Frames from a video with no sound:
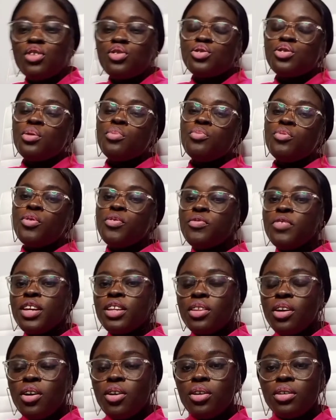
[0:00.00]
So
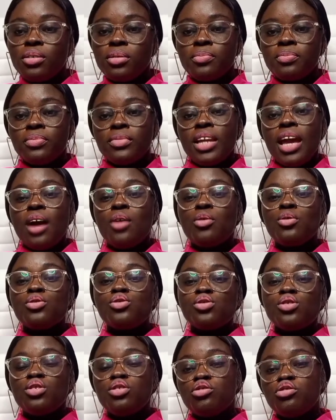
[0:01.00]
moving on, I
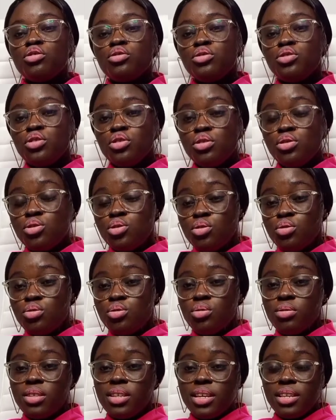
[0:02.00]
want to introduce you
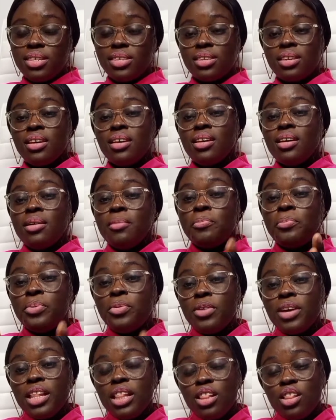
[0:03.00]
to this
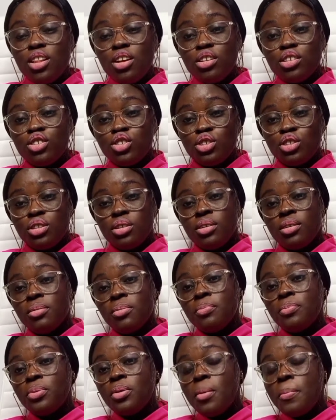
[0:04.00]
pre-launch
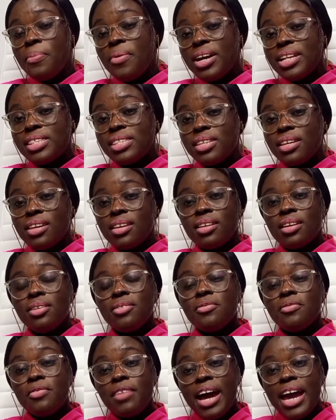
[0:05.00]
property
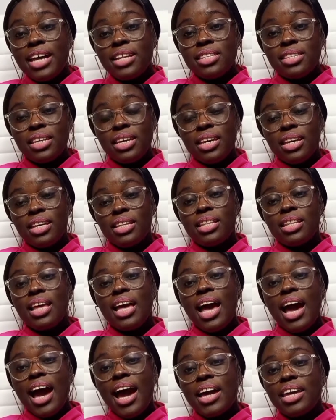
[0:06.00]
right in
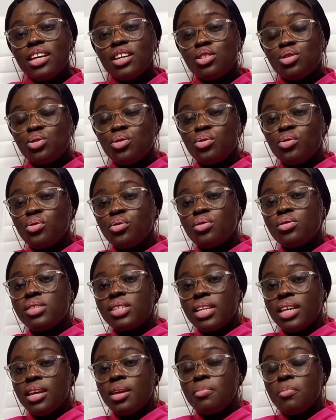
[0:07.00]
Aiyetoro
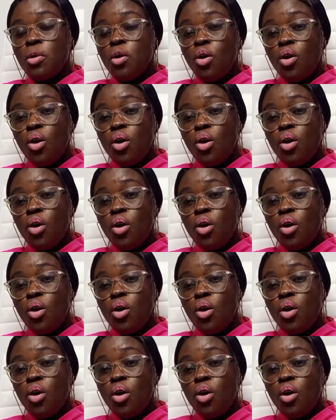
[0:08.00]
scheme